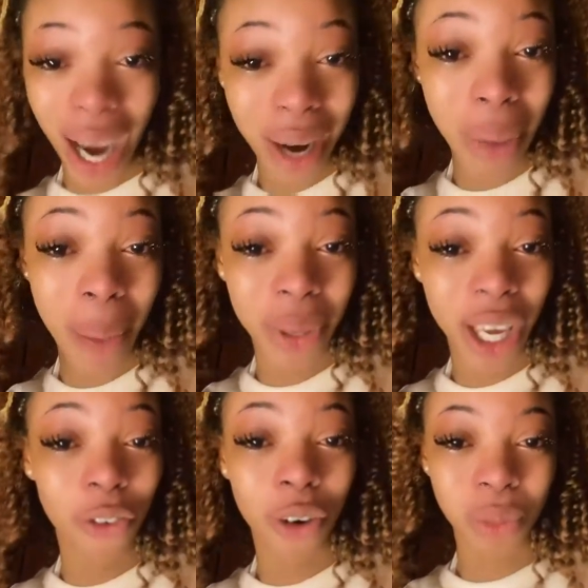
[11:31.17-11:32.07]
Carry my
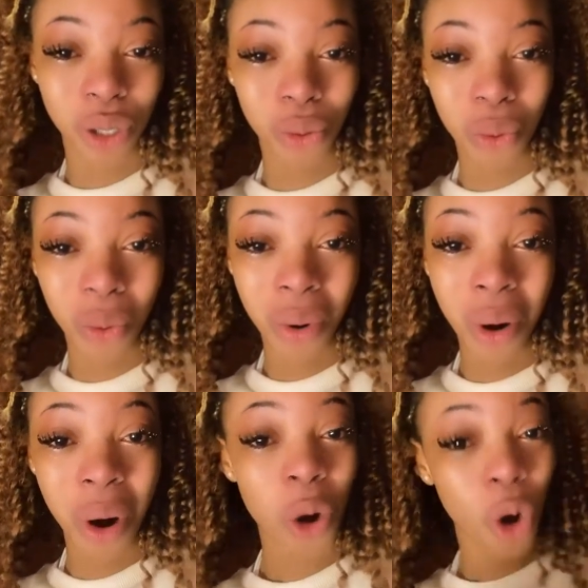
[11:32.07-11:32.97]
pekin from
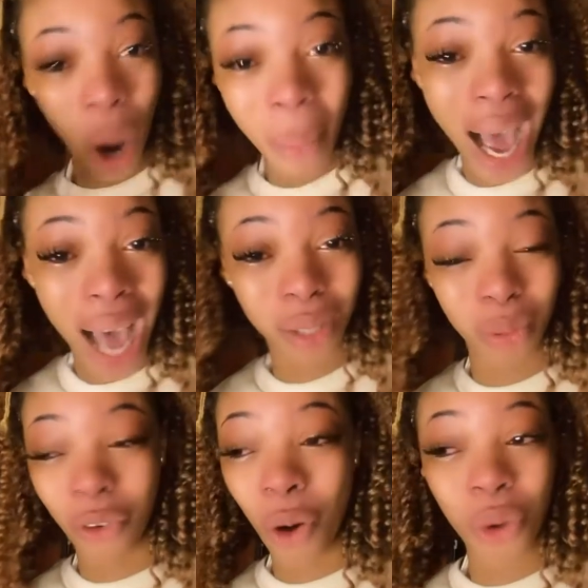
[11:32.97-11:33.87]
school. Come
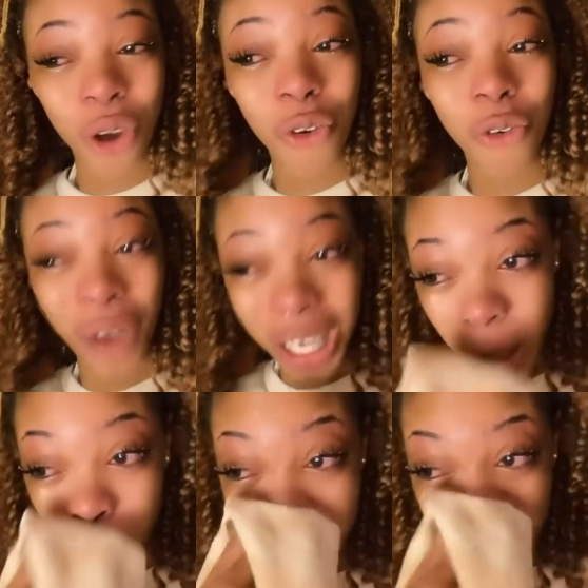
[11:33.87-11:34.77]
house before we even
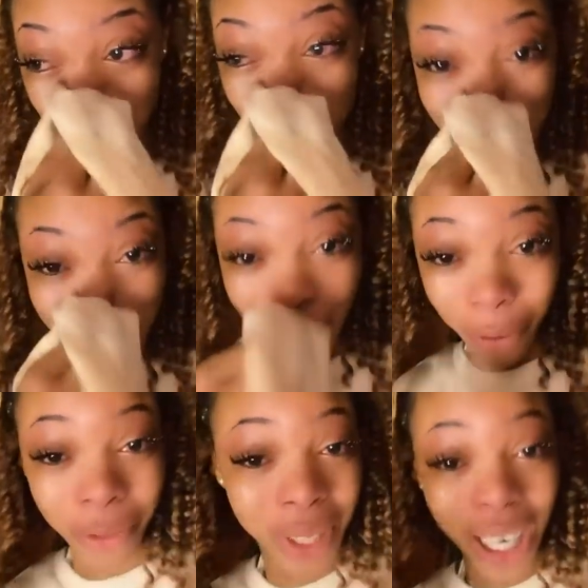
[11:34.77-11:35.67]
find something to eat
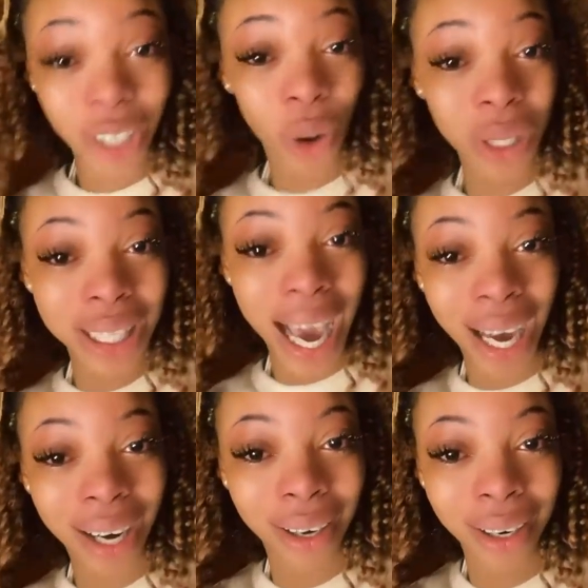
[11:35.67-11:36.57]
safe. They don't
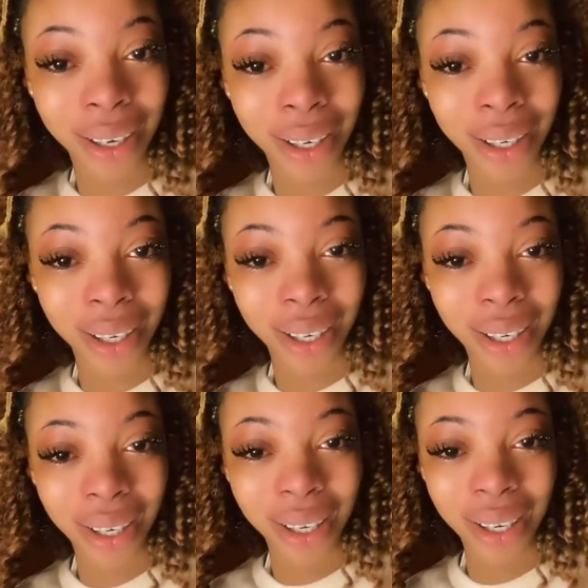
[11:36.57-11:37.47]
dark.
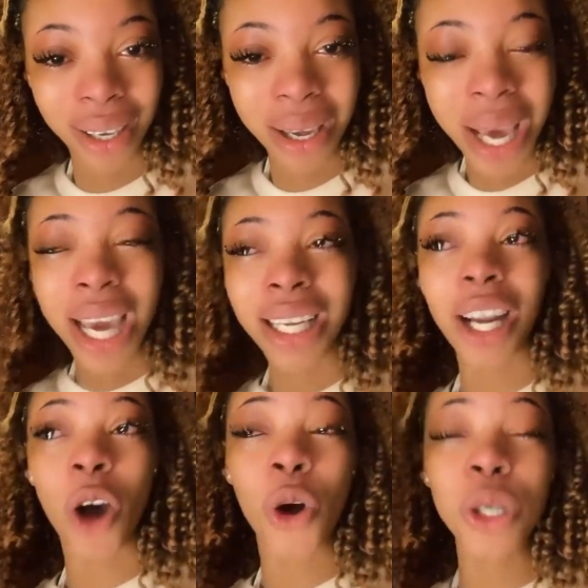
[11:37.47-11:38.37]

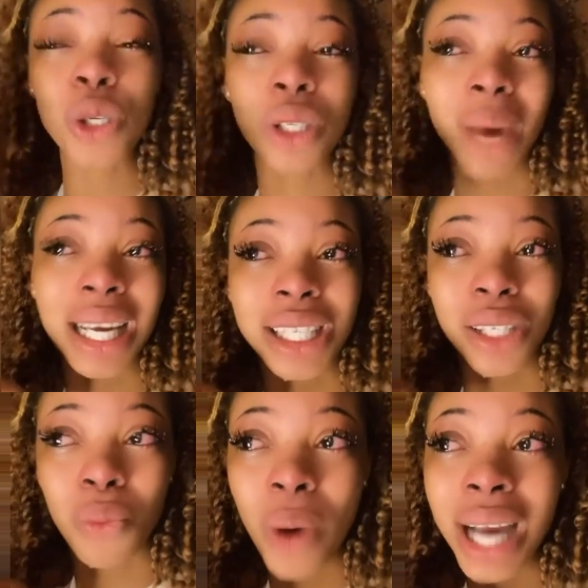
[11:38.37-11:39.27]
Then I'll call use my
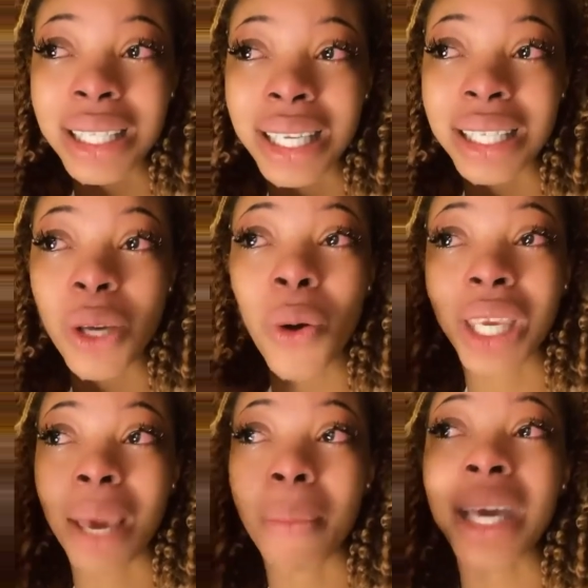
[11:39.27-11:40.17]
sweat and say,
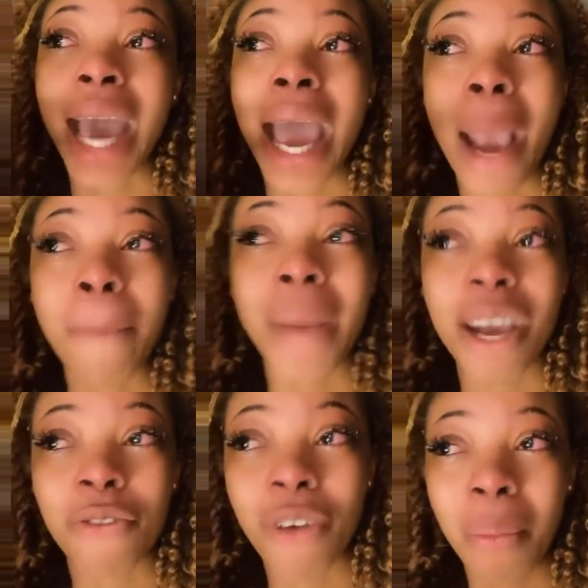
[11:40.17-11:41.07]
okay, make I help
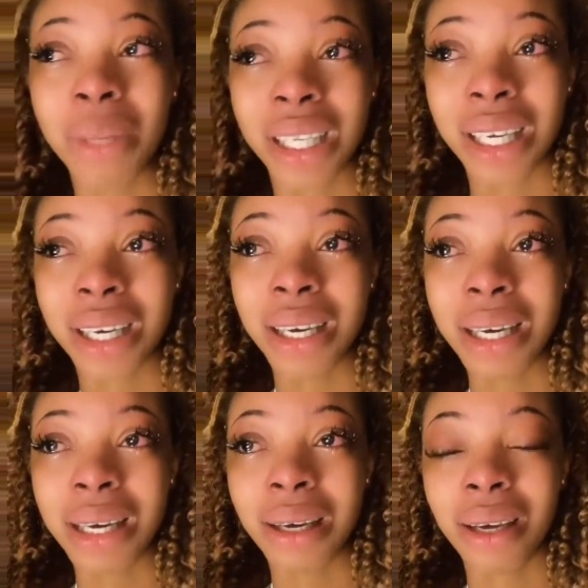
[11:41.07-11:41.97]
my
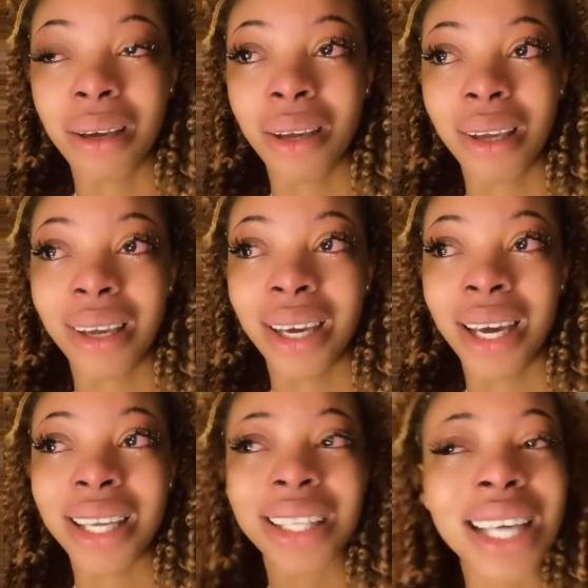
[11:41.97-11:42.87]
family.
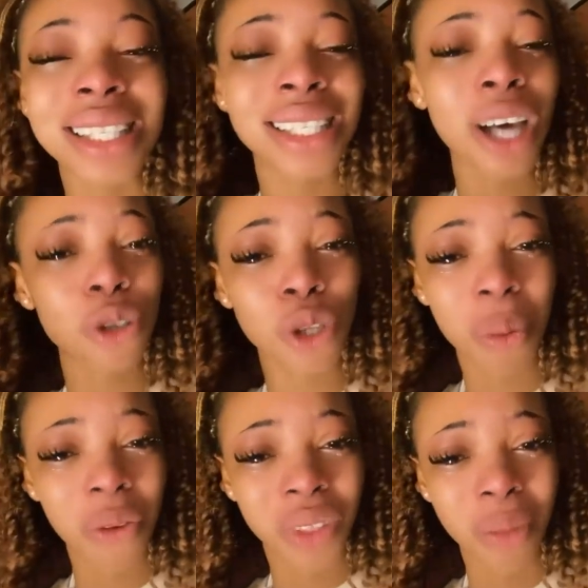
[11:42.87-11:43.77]
Then sit down on
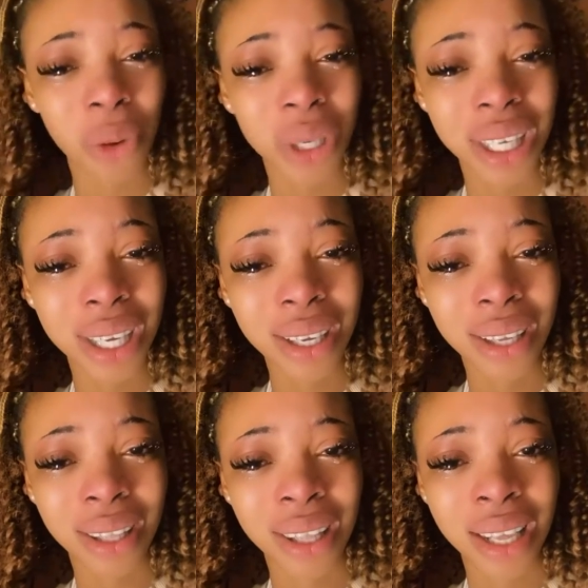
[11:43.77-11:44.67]
top of the
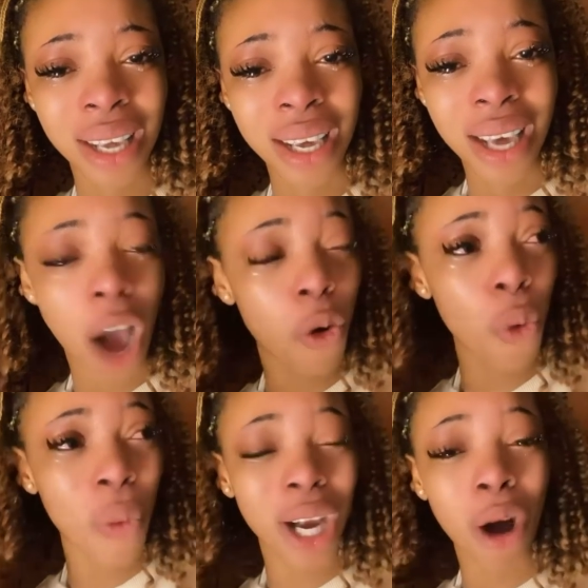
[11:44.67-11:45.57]
money. I
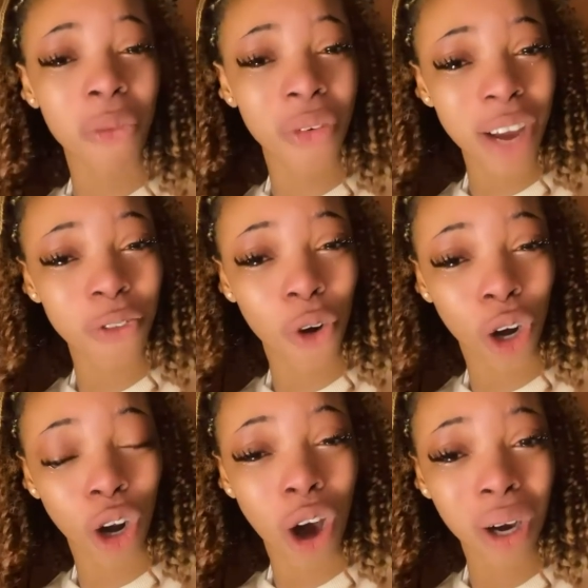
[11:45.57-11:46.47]
will wake up 5
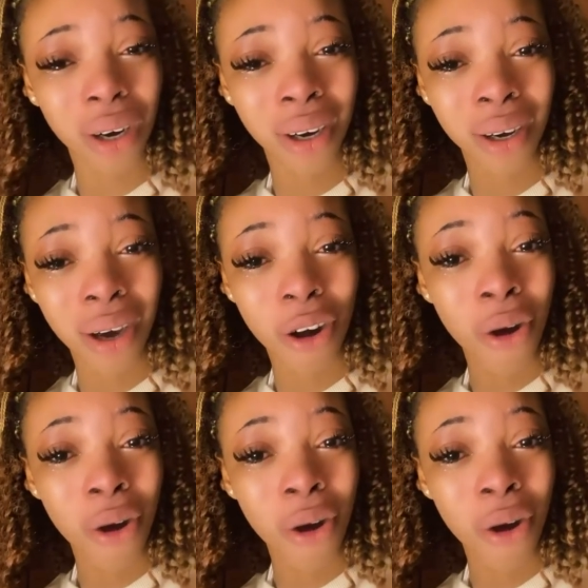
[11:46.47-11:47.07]
o'clock.